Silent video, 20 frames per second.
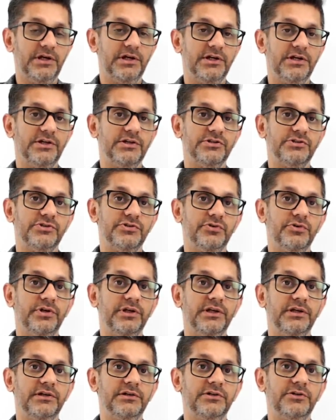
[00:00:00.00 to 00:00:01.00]

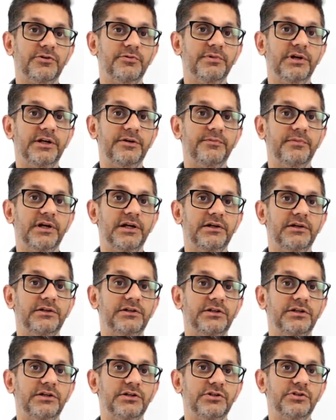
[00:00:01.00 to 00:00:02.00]
showing commitment
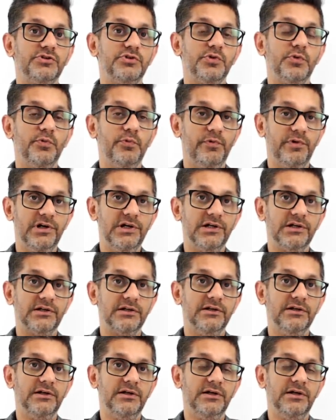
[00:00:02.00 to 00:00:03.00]
to work,
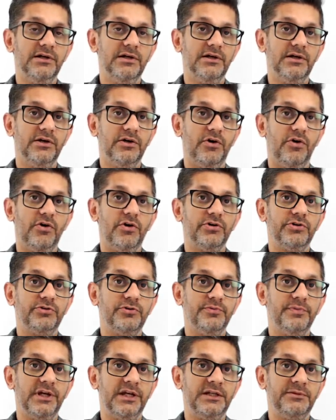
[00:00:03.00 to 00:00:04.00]
or
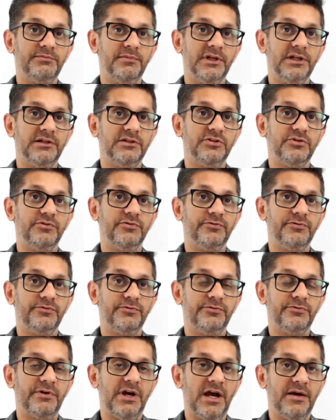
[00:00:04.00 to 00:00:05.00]
commitment to
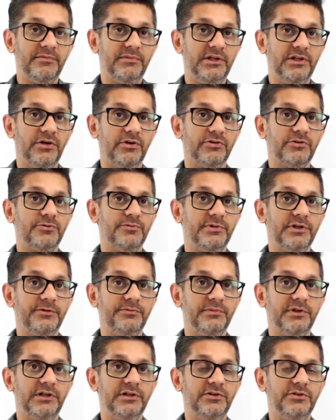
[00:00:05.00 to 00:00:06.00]
family, or
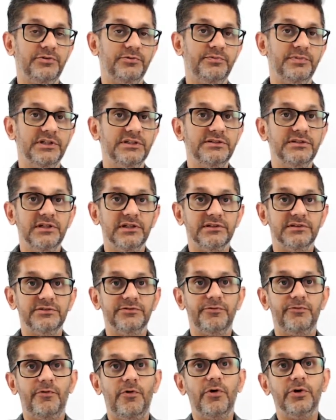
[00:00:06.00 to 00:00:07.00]
commitment to business
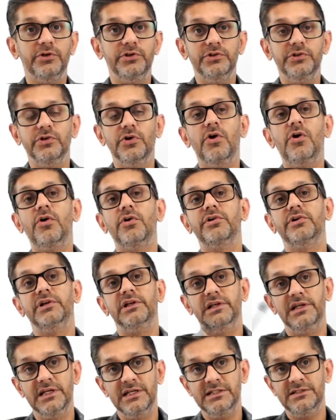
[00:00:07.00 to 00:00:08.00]
for your
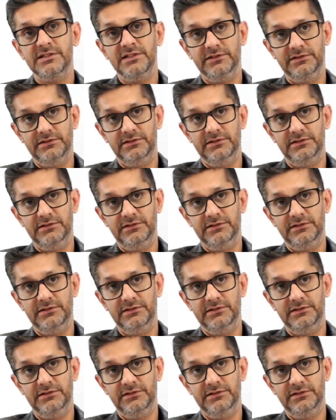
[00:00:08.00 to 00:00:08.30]
relation